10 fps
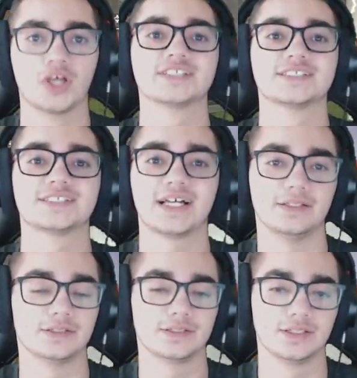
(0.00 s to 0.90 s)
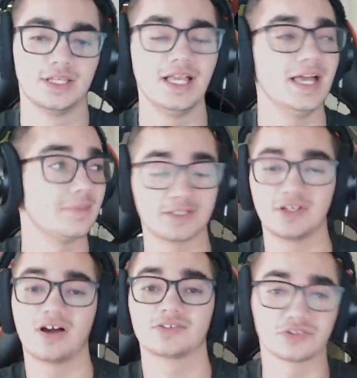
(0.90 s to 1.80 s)
Silent. And my
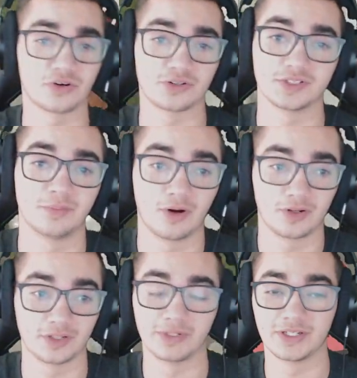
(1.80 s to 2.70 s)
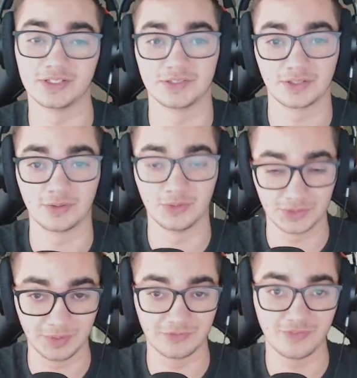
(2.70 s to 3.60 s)
dogs are currently barking because they're going
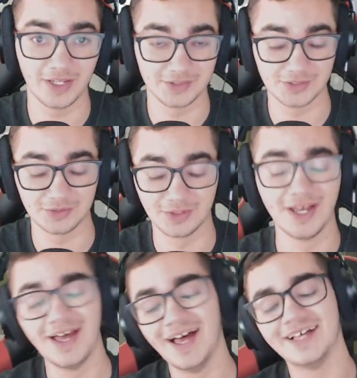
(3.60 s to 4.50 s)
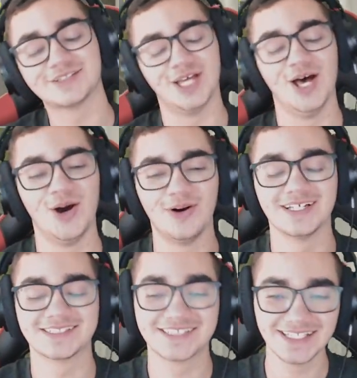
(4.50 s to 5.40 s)
to be fed soon. So
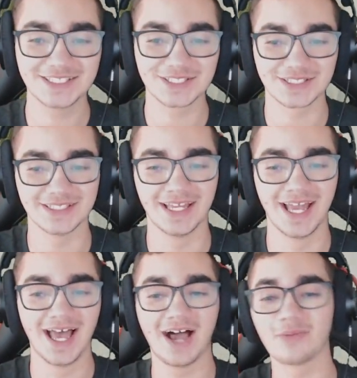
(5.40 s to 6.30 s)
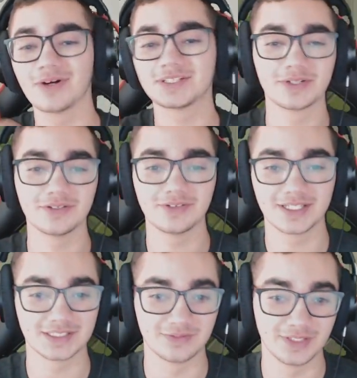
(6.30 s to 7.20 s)
essentially, I want you
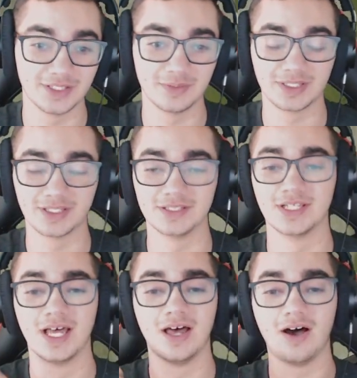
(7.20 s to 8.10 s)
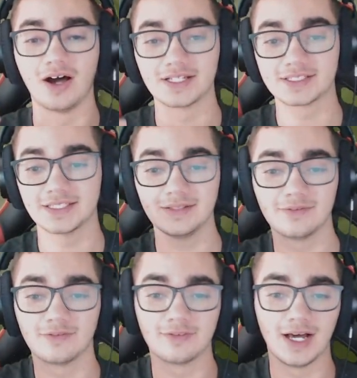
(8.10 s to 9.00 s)
guys this video because honestly,
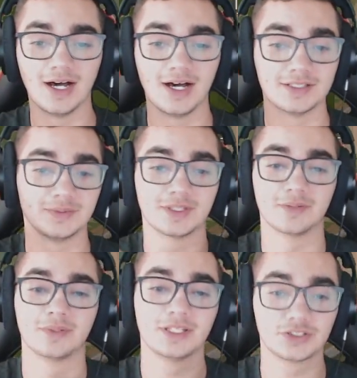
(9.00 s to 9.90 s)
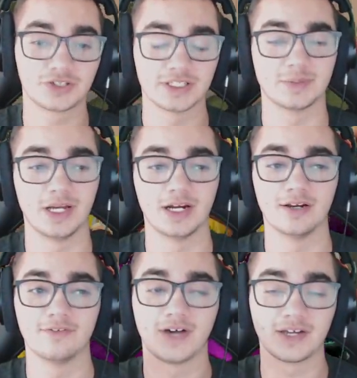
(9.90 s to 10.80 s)
to be completely
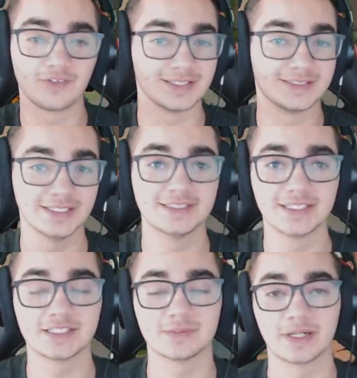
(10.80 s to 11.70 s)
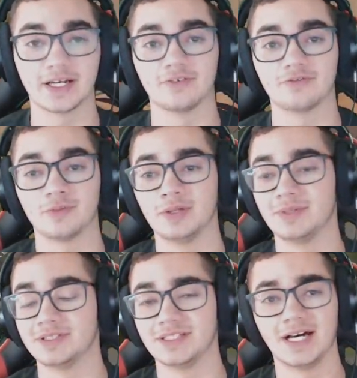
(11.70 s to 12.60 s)
transparent, Fine did send this mic out for me,
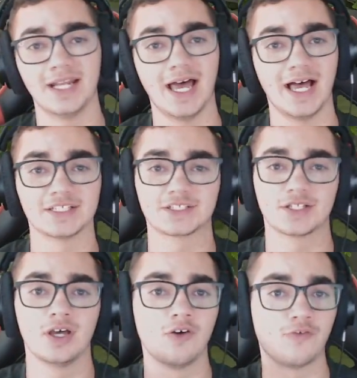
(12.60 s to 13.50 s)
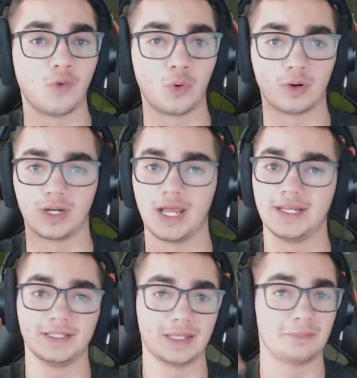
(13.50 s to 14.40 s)
but did not ask for
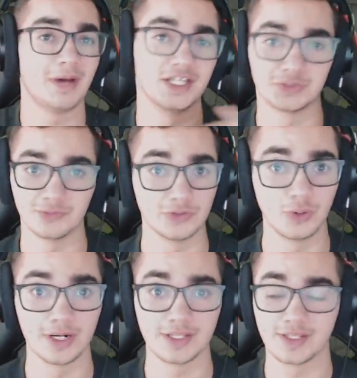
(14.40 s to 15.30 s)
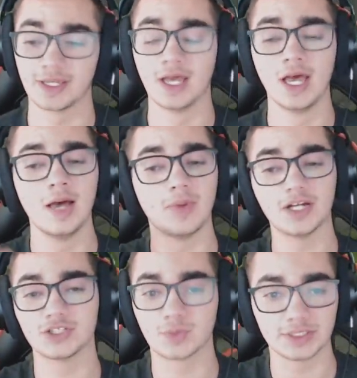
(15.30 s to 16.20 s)
any like biased review or anything. But I
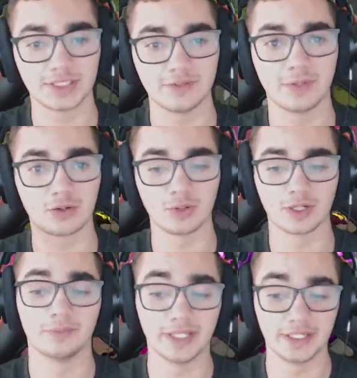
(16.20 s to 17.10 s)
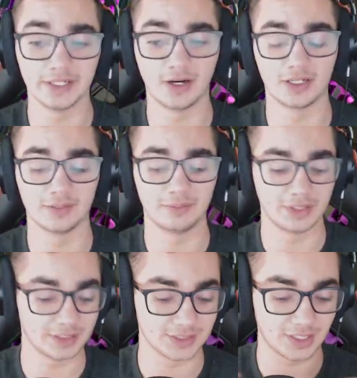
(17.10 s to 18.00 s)
just wanted to give my quick opinion on it
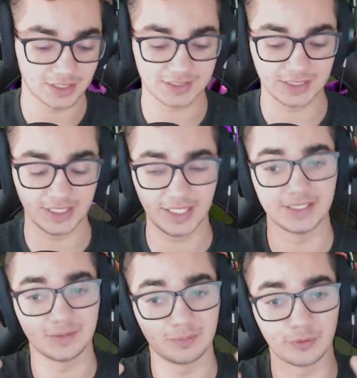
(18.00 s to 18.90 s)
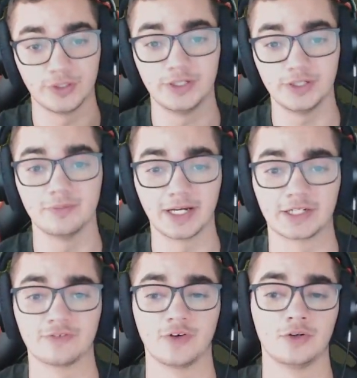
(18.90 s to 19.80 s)
because honestly, it is a pretty good
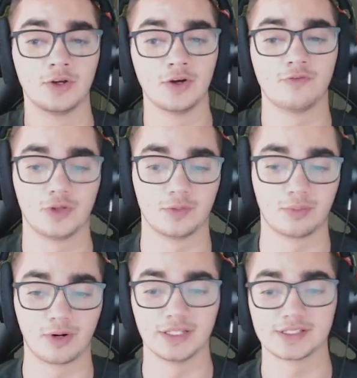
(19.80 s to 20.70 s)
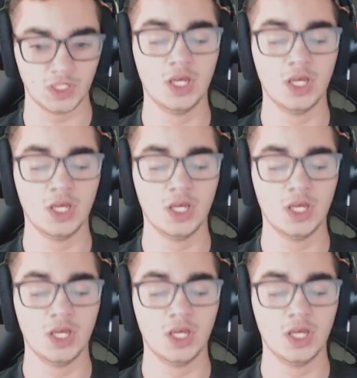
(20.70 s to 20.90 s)
microphone for the price.